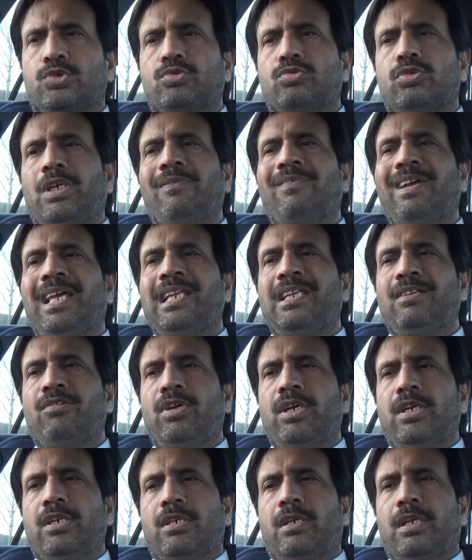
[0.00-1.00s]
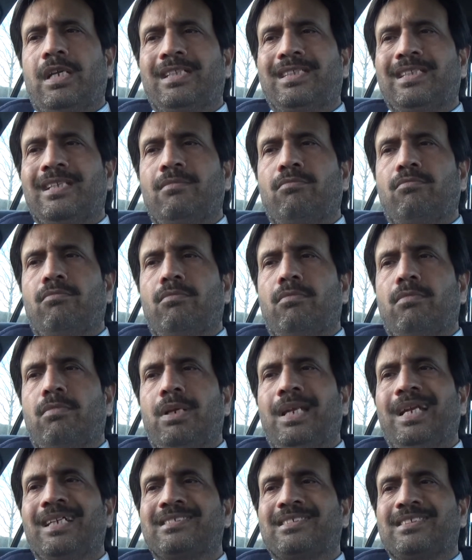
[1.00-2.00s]
to evaluate like the
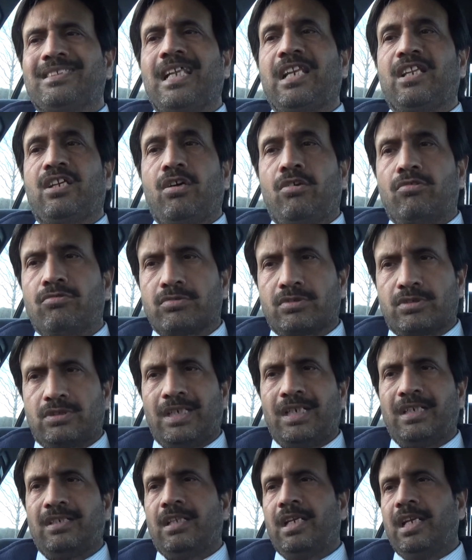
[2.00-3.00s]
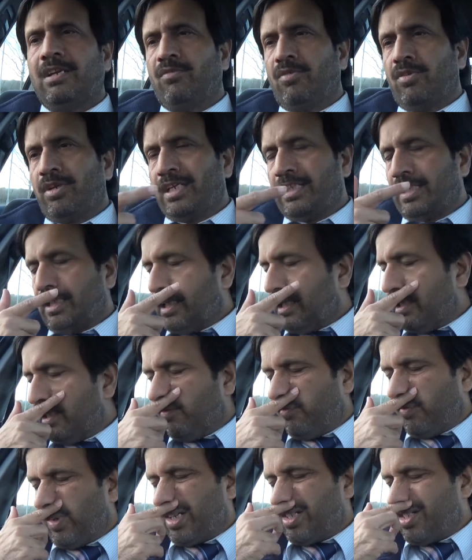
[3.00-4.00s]
blood cell counts and the liver and the
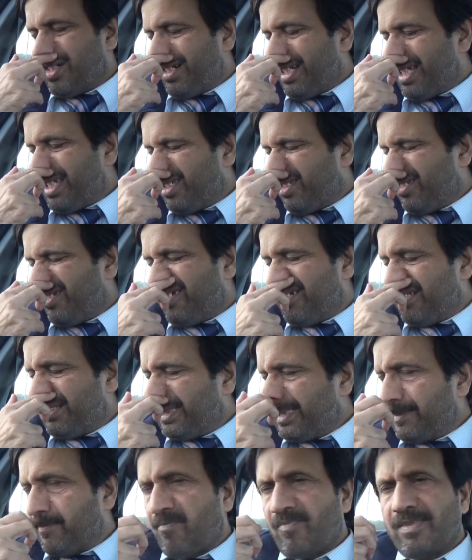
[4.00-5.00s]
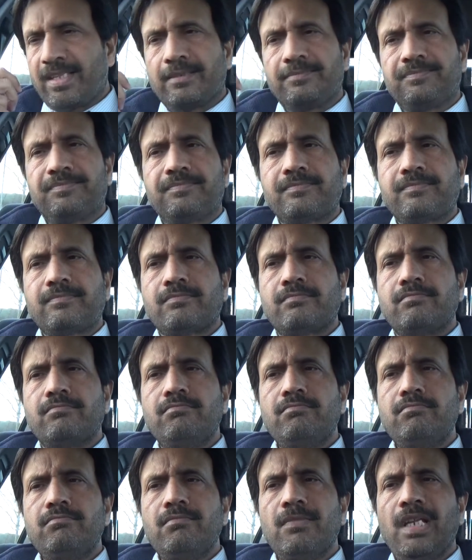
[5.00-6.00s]
kidney function tests, you know.
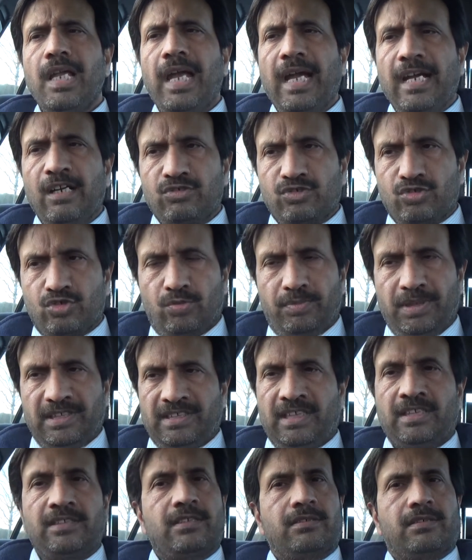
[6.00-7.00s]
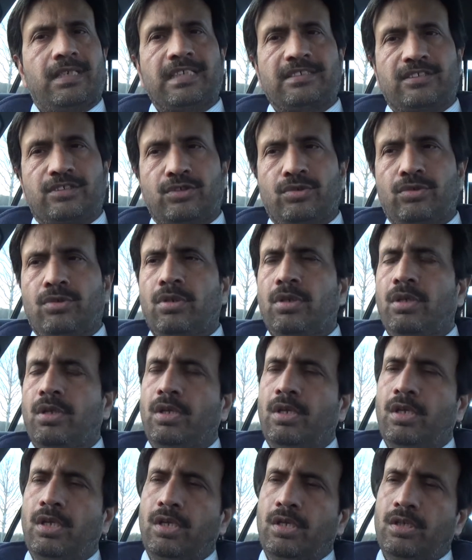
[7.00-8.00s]
Endoscopy is another test, you know.
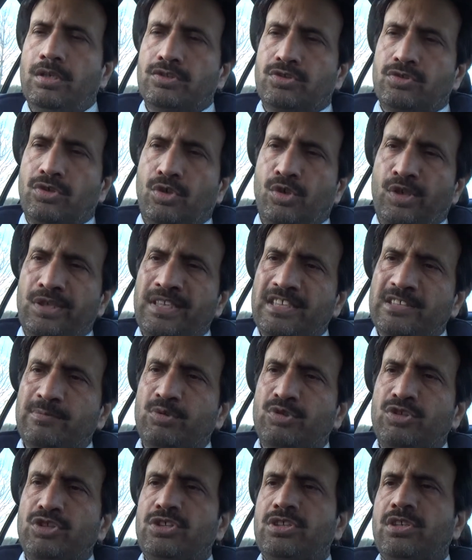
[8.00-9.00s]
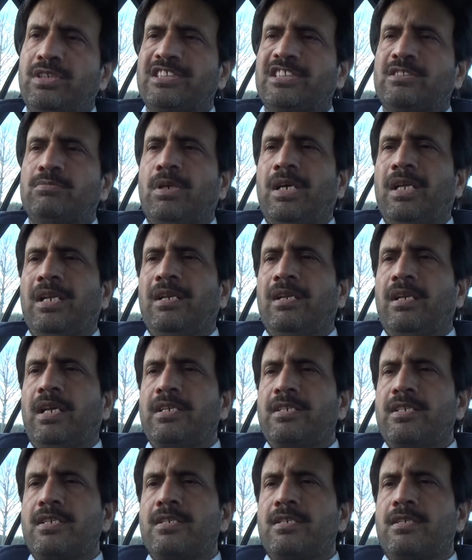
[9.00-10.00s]
So during this procedure, a small
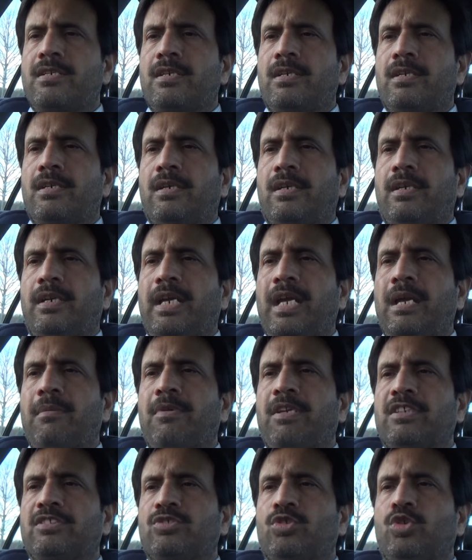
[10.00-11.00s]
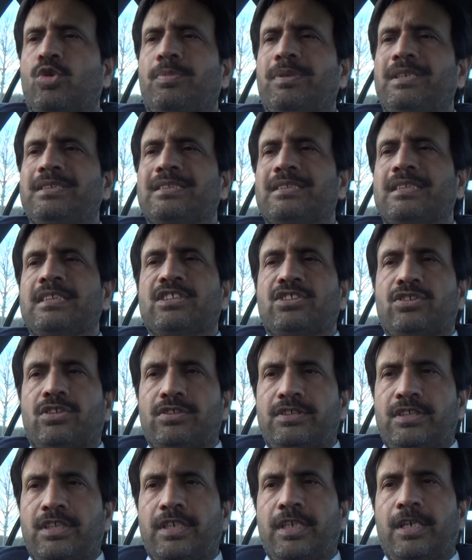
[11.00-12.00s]
lighted uh, camera scope is
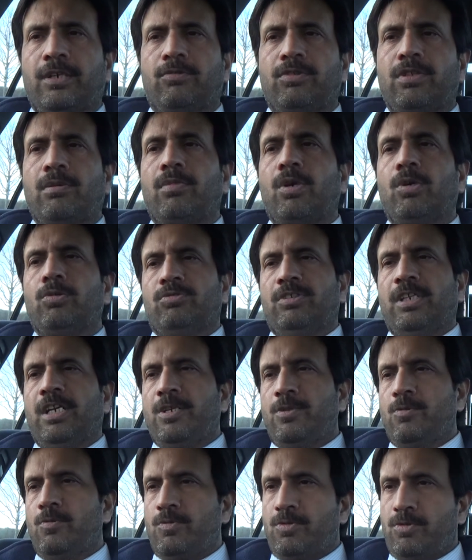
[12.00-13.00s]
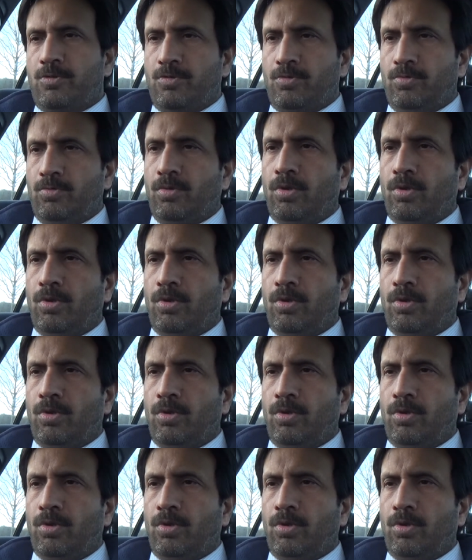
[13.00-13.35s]
inserted into the mouth and used to